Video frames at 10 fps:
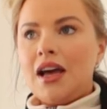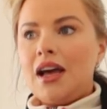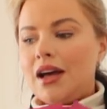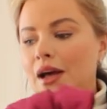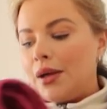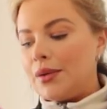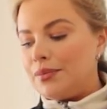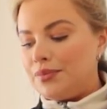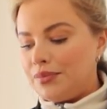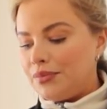
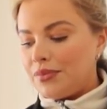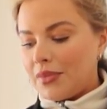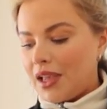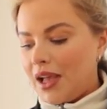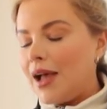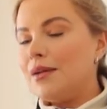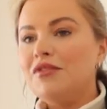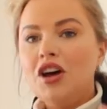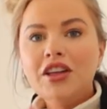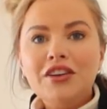I'm
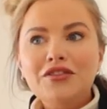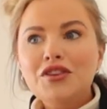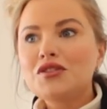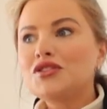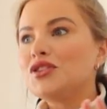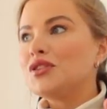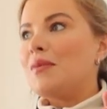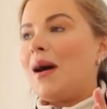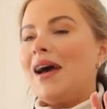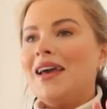vlogging for
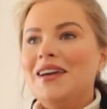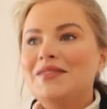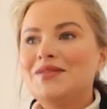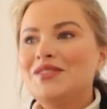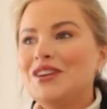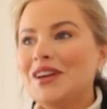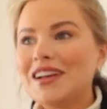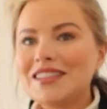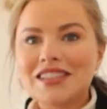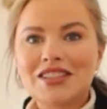YouTube, I'm doing
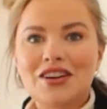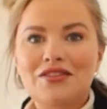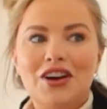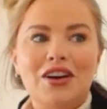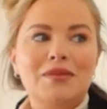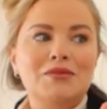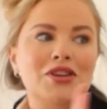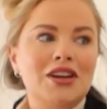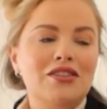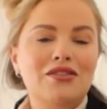a TikTok vlog, I'm
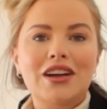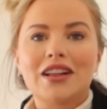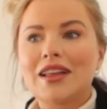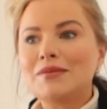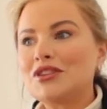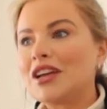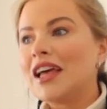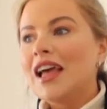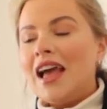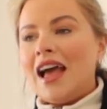doing a reel, I'm doing
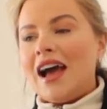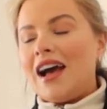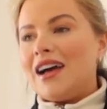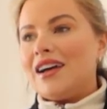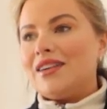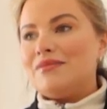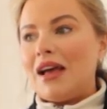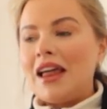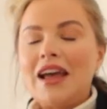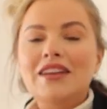
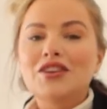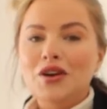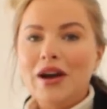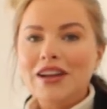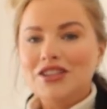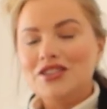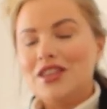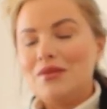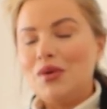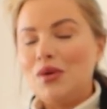and I know I do
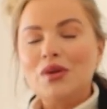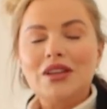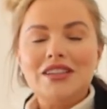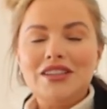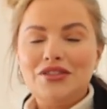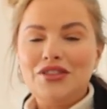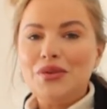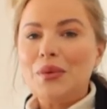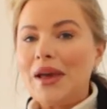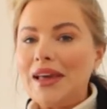them all in
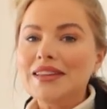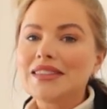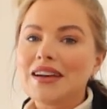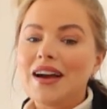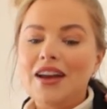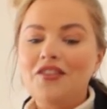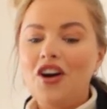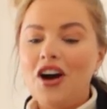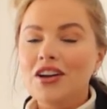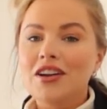different ways and kind
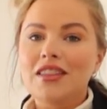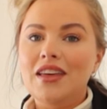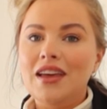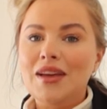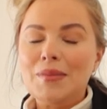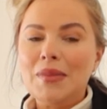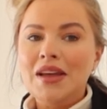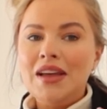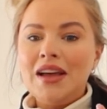of honor them